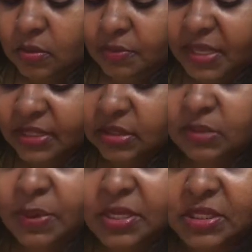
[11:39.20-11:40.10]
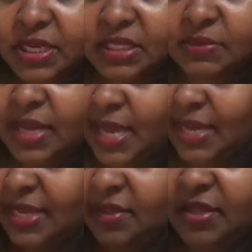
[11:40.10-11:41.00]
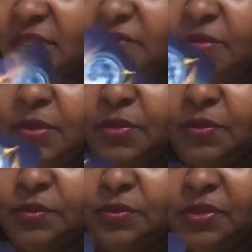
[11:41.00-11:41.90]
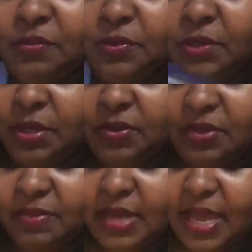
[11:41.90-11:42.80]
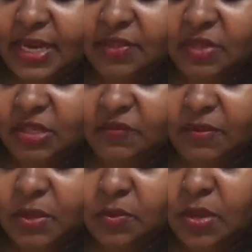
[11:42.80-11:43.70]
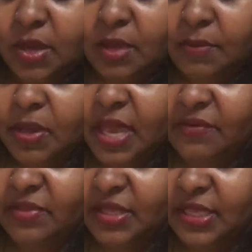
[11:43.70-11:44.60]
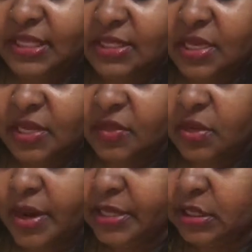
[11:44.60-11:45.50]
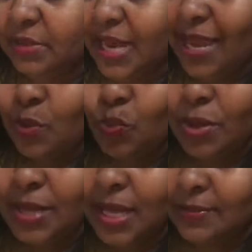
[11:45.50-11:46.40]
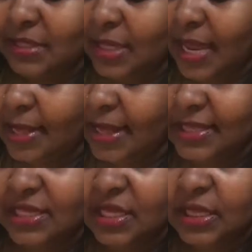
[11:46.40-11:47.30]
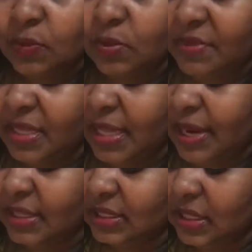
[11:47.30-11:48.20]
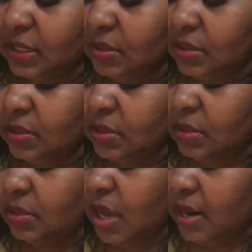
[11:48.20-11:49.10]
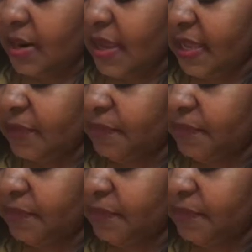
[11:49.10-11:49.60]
Because this person has been hiding things from you with the moon here. They've been hiding things from you. But everything that's done in the dark, Gemini, will come to light. Like I said, there will be clarity, all right?